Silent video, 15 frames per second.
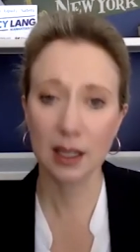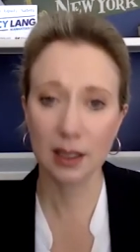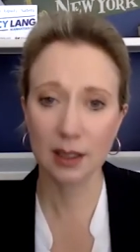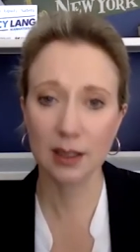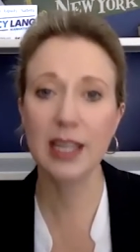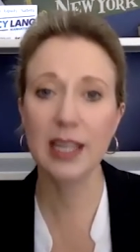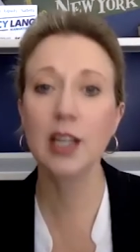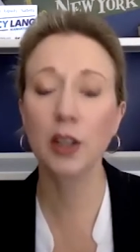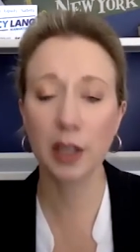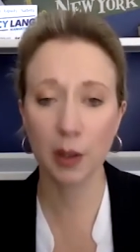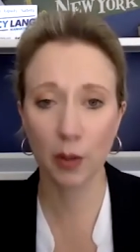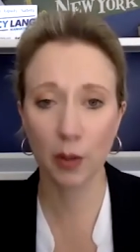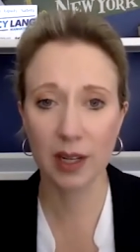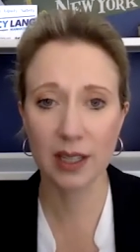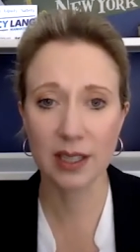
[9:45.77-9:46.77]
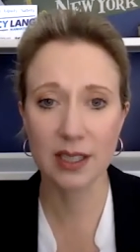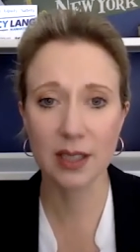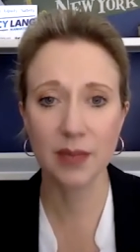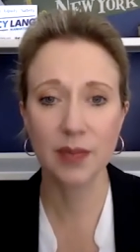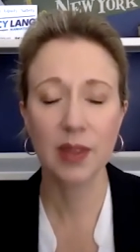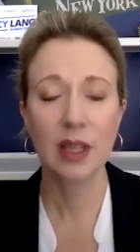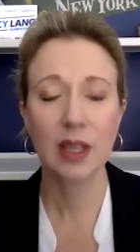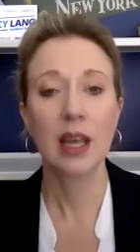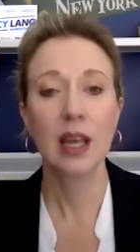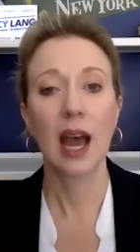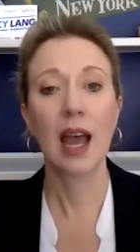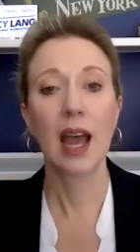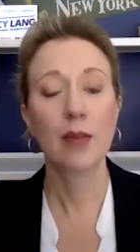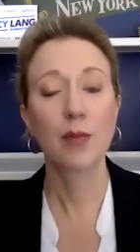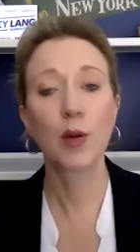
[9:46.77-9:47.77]
legally oriented.
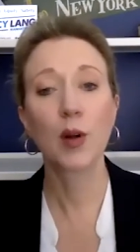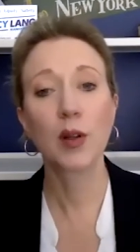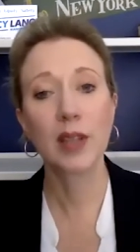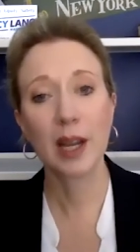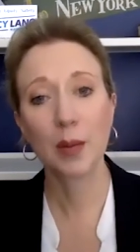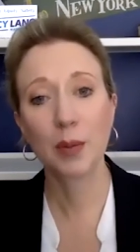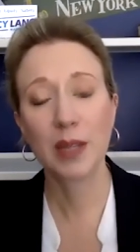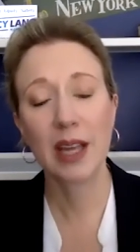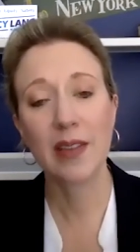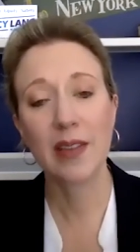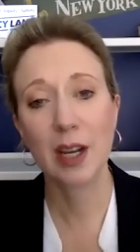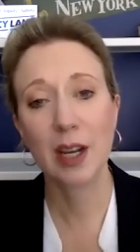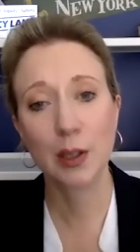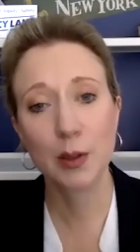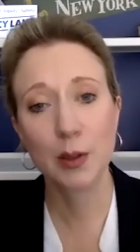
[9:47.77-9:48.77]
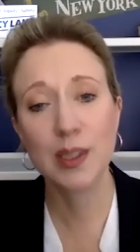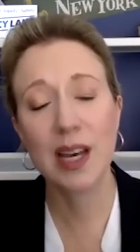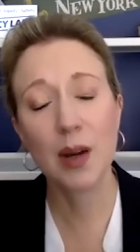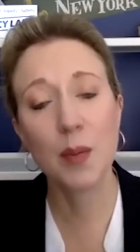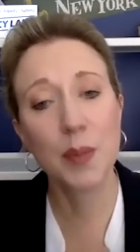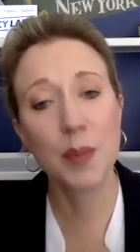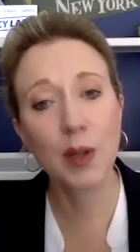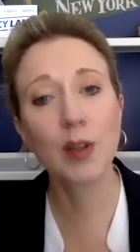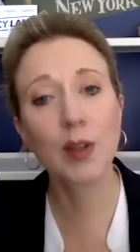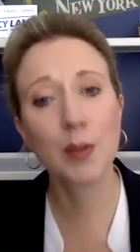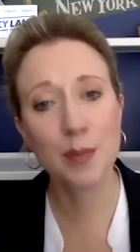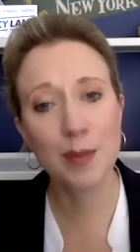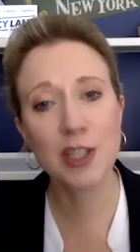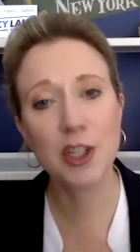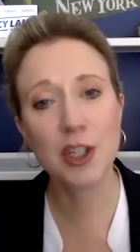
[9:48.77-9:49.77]
I have rolled out a plan that includes how to build a
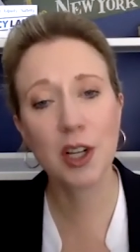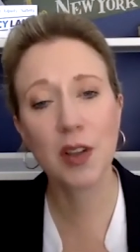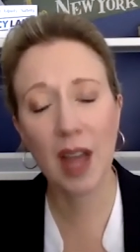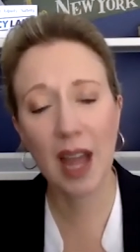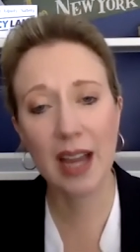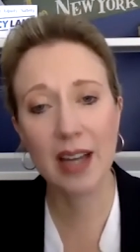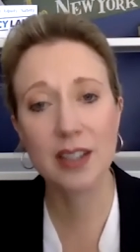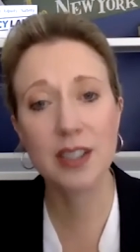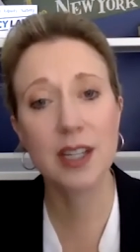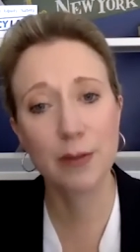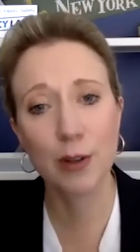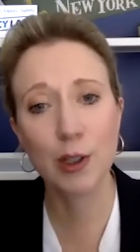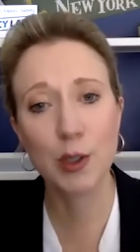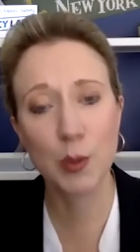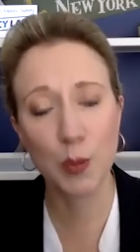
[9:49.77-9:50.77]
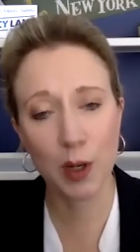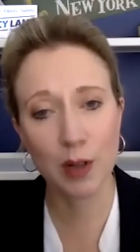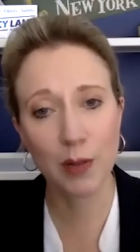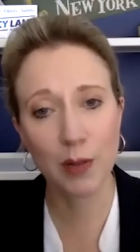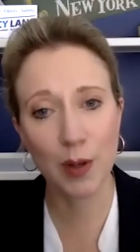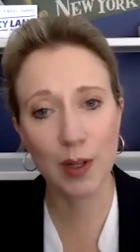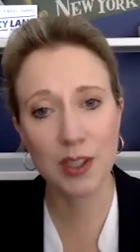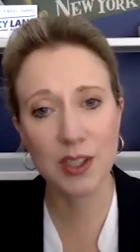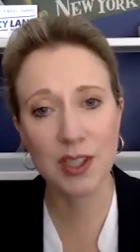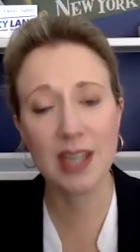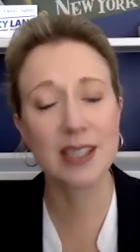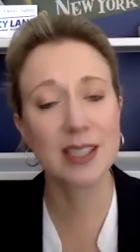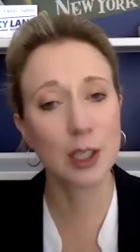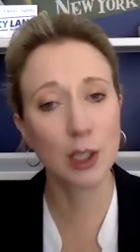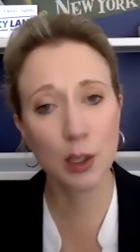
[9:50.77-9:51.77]
mission aligned diverse workforce that
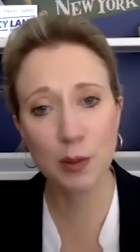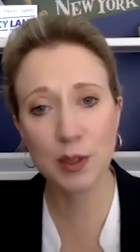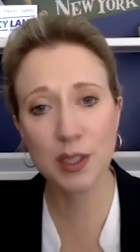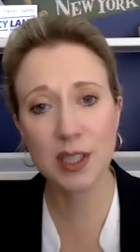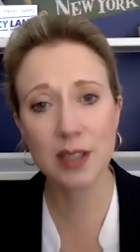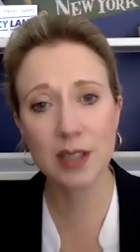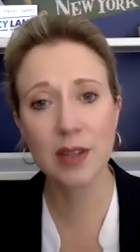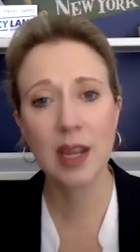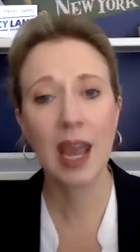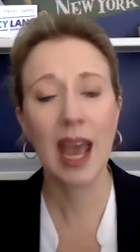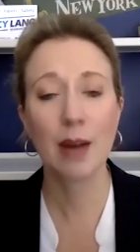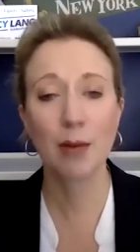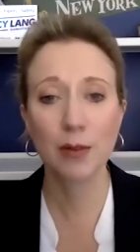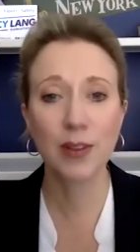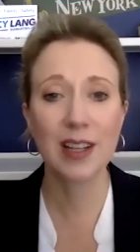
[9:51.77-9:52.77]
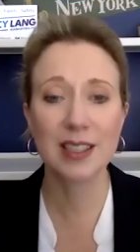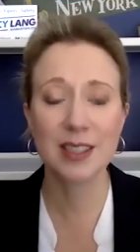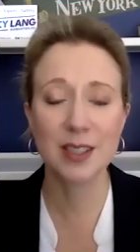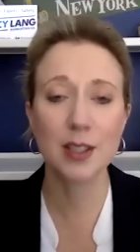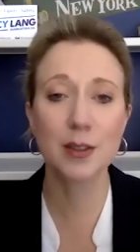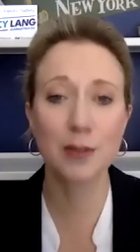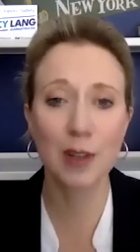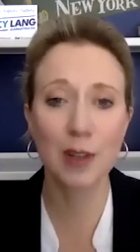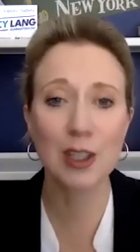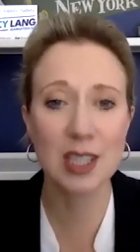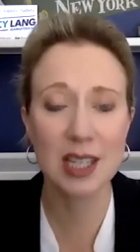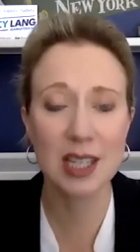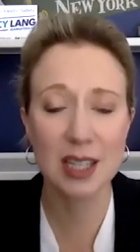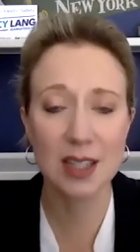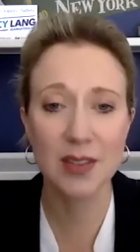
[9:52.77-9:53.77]
is inclusive and reflects the
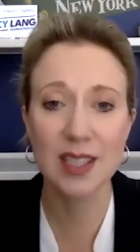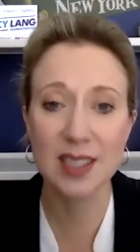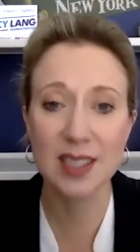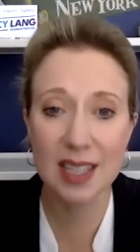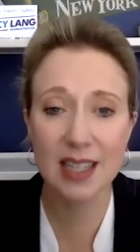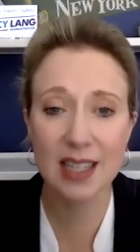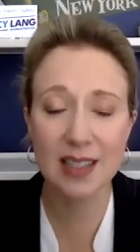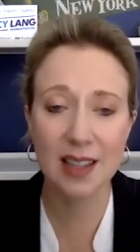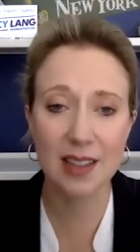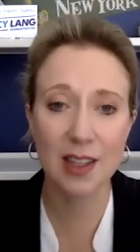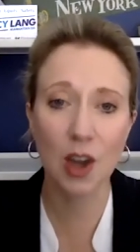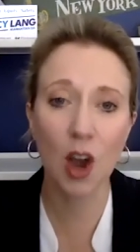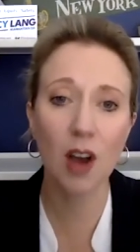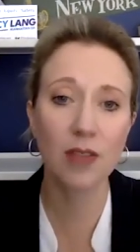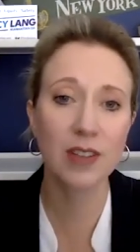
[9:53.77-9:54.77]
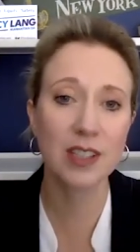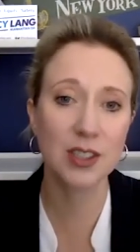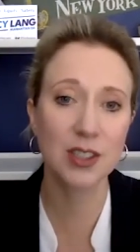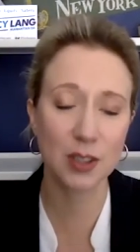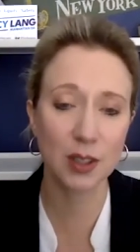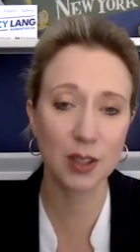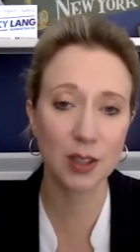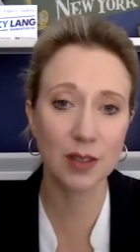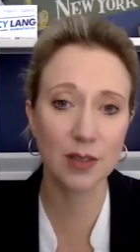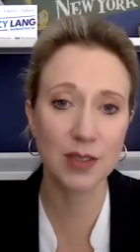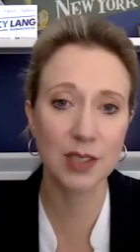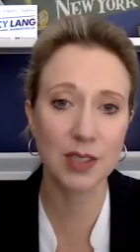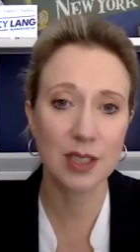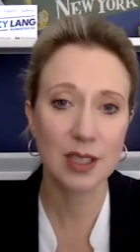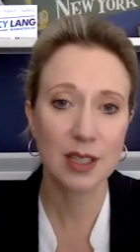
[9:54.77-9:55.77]
diversity of the city that the office serves.